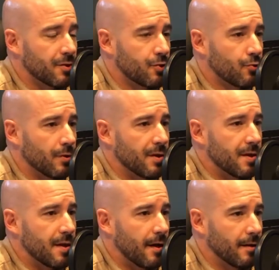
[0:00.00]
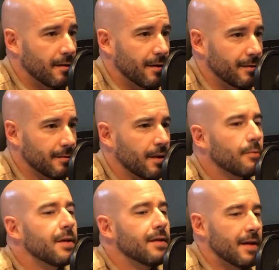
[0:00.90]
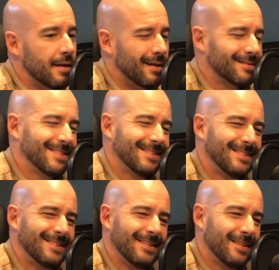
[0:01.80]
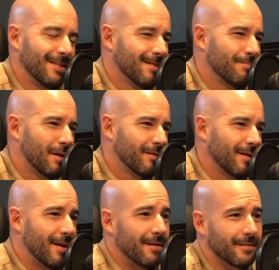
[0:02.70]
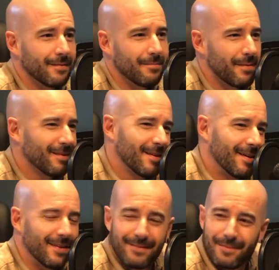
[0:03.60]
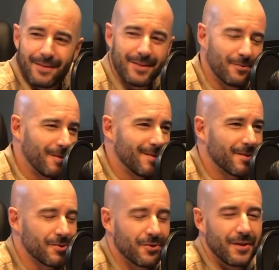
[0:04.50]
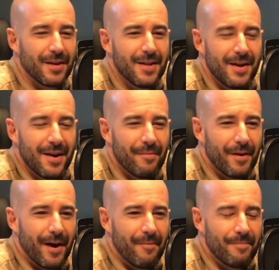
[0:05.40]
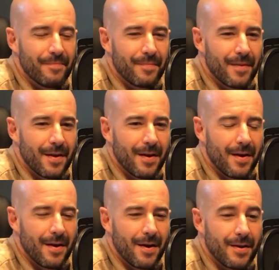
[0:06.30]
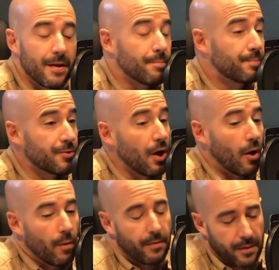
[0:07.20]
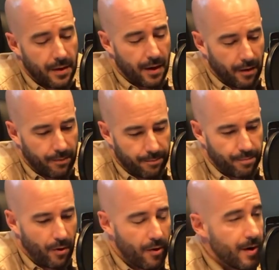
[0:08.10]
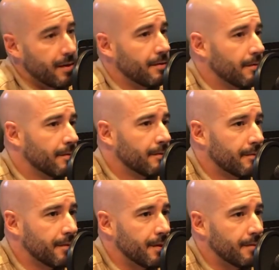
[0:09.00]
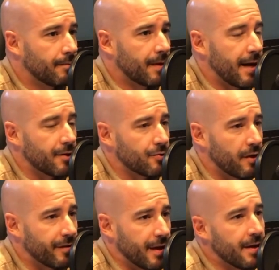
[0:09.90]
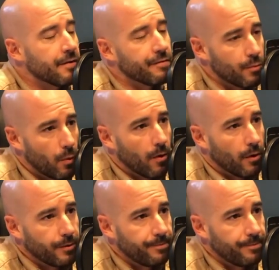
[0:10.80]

trillion? Like, hey, we need that now. About that $26 trillion. But yeah. So barring the catastrophic end of the world,